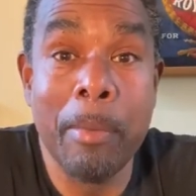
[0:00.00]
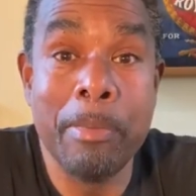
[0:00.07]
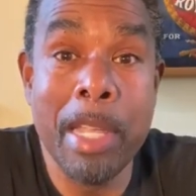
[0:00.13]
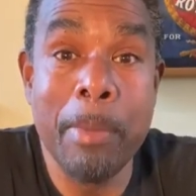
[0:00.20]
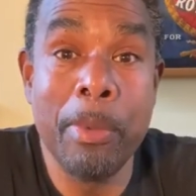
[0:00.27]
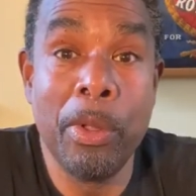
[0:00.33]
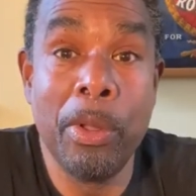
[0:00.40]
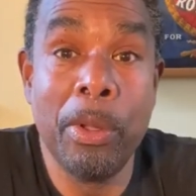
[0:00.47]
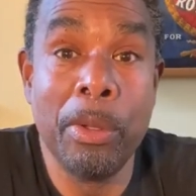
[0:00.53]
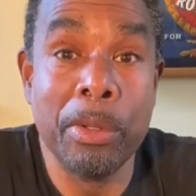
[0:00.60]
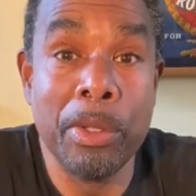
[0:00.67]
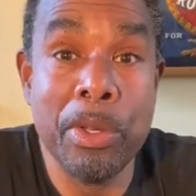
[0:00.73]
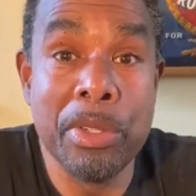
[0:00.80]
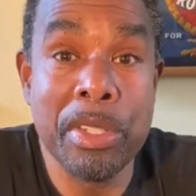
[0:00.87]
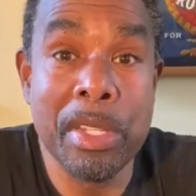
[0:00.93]
People
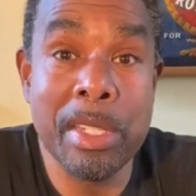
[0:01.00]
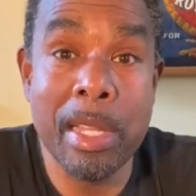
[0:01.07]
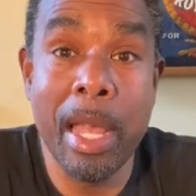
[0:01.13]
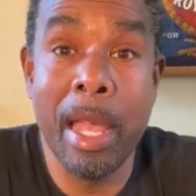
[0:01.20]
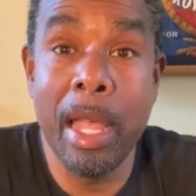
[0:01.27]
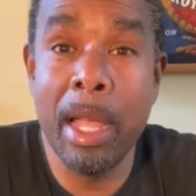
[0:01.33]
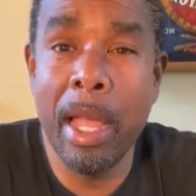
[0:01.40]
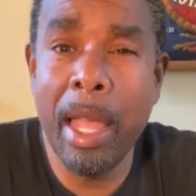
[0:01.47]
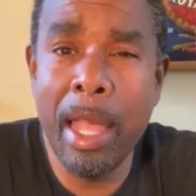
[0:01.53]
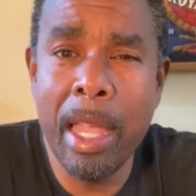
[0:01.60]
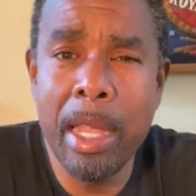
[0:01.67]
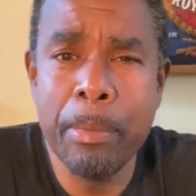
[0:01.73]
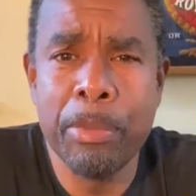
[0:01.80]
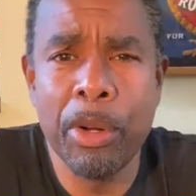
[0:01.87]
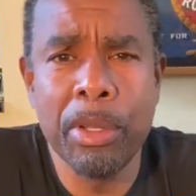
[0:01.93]
used to say,
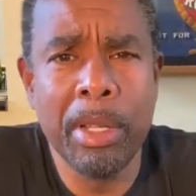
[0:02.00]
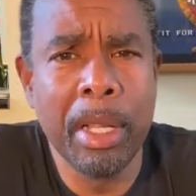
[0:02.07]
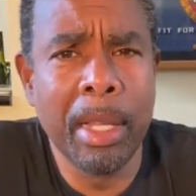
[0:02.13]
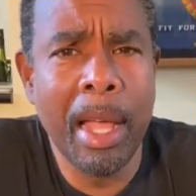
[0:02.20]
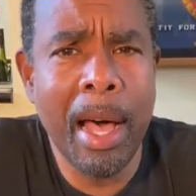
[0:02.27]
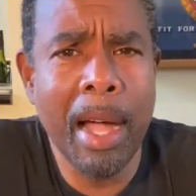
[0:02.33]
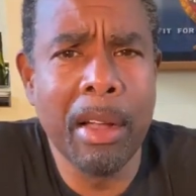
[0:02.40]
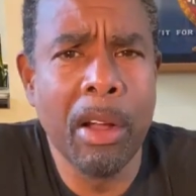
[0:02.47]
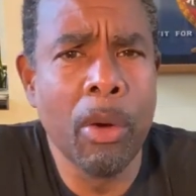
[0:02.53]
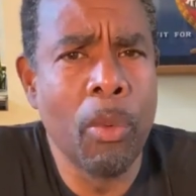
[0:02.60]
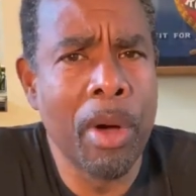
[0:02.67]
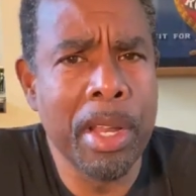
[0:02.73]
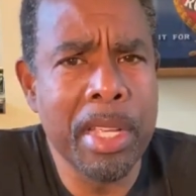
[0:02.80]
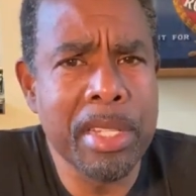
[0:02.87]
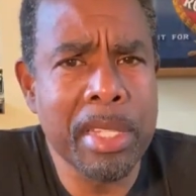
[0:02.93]
hey, Brooklyn Lager,
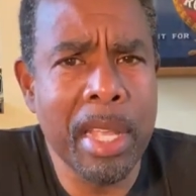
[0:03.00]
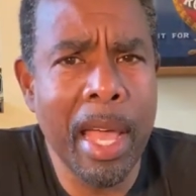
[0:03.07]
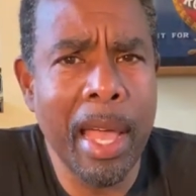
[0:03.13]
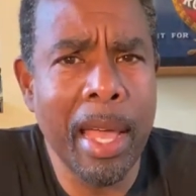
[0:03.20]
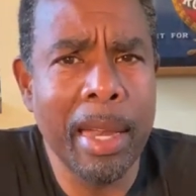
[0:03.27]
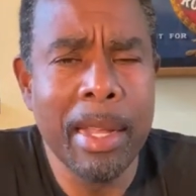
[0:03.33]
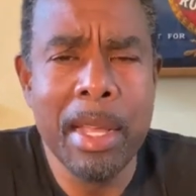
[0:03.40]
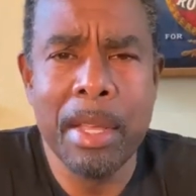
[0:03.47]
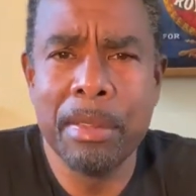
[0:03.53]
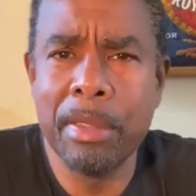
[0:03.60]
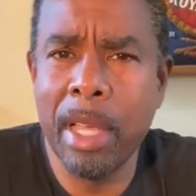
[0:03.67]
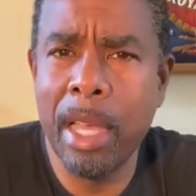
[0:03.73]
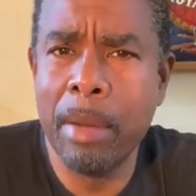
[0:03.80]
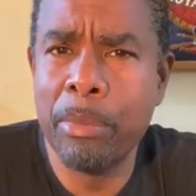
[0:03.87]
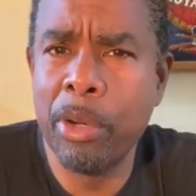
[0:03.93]
what is that?
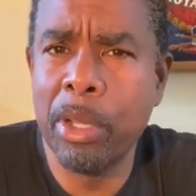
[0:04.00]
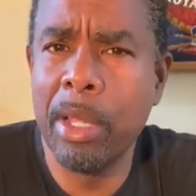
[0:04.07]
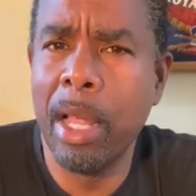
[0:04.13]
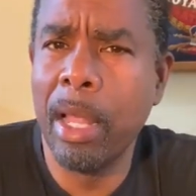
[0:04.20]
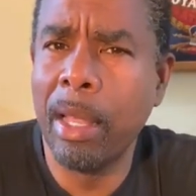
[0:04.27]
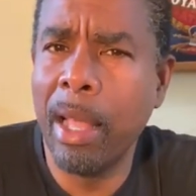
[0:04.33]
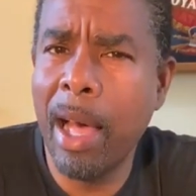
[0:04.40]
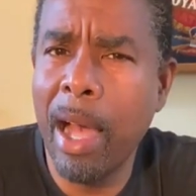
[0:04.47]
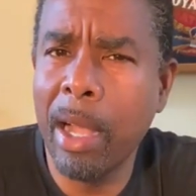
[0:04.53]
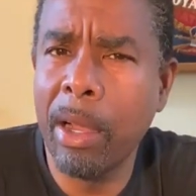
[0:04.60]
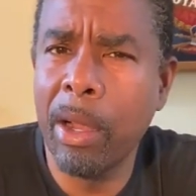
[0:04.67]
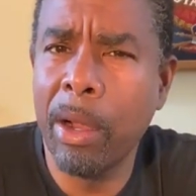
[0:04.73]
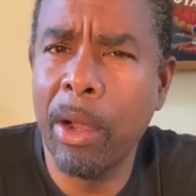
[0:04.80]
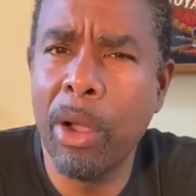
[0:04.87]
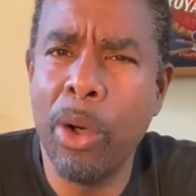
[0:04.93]
Then Brooklyn
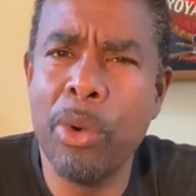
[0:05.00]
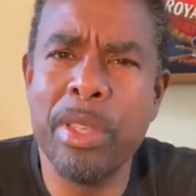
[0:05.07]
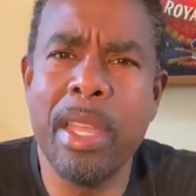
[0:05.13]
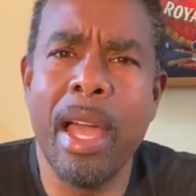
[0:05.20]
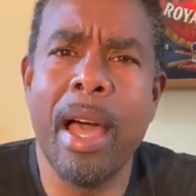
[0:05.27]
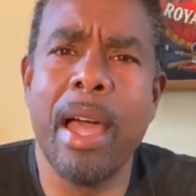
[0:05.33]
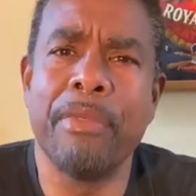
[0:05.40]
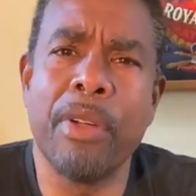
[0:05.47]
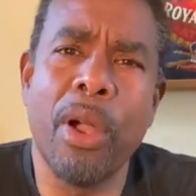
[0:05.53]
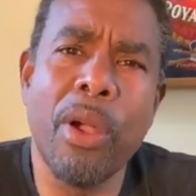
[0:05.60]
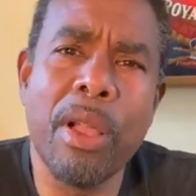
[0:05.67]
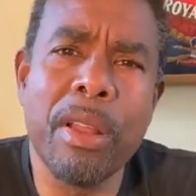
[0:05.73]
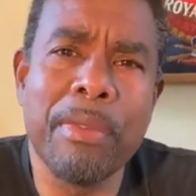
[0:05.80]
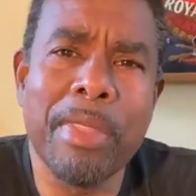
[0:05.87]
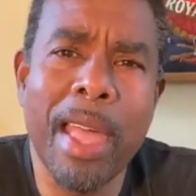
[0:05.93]
Lager, oh yeah, I've
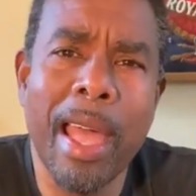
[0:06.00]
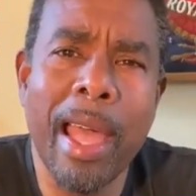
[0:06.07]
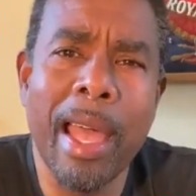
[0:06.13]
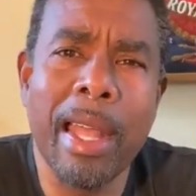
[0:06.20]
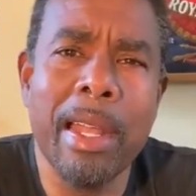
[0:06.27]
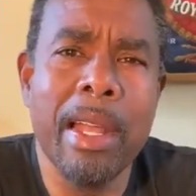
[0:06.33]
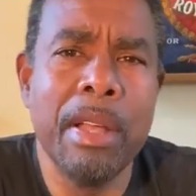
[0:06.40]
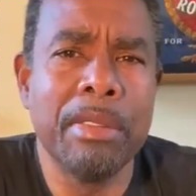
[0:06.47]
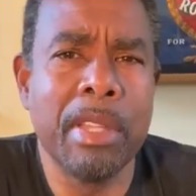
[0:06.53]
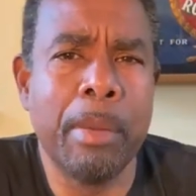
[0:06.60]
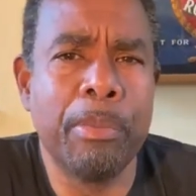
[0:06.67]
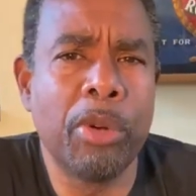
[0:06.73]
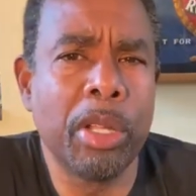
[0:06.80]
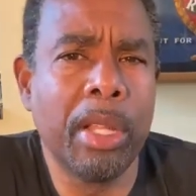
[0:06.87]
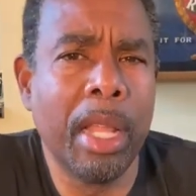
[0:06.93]
heard of that. Then
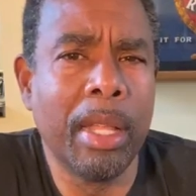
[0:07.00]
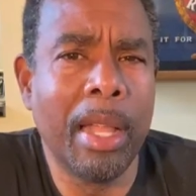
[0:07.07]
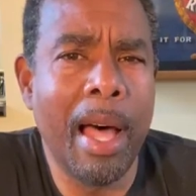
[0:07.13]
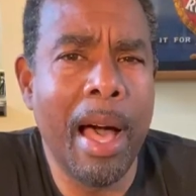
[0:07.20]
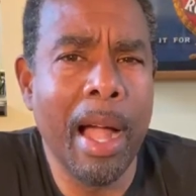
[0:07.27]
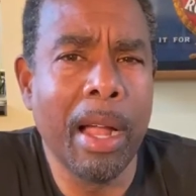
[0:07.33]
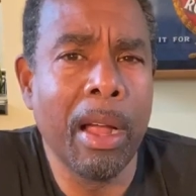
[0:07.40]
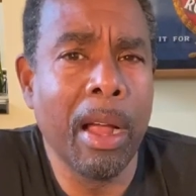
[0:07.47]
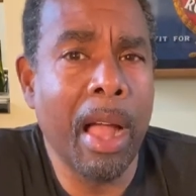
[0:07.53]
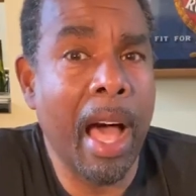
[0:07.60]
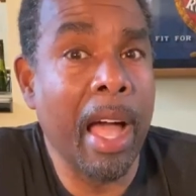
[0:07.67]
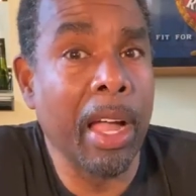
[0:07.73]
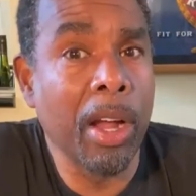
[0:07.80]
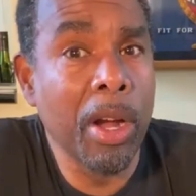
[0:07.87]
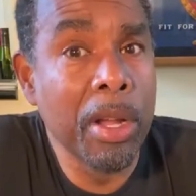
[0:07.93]
Brooklyn Lager,
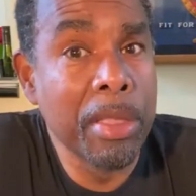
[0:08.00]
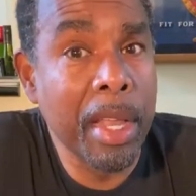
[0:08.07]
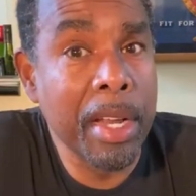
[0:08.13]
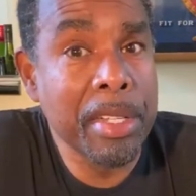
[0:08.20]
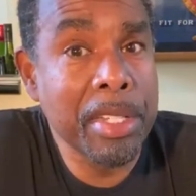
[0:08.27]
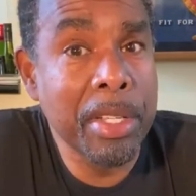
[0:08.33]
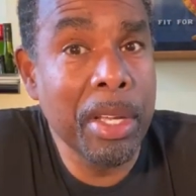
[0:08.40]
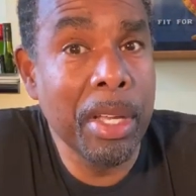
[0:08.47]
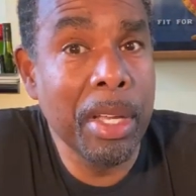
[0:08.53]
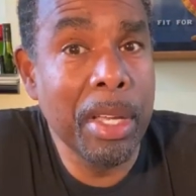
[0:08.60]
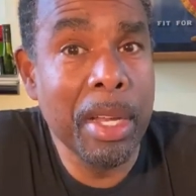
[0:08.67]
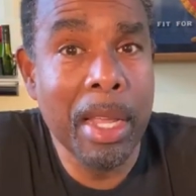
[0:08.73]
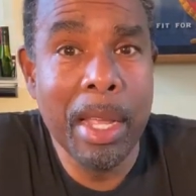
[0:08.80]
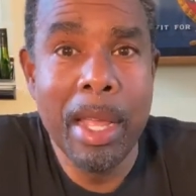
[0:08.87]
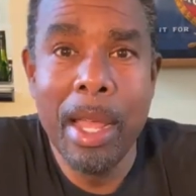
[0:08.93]
I heard that it's
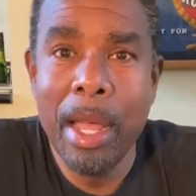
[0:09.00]
good.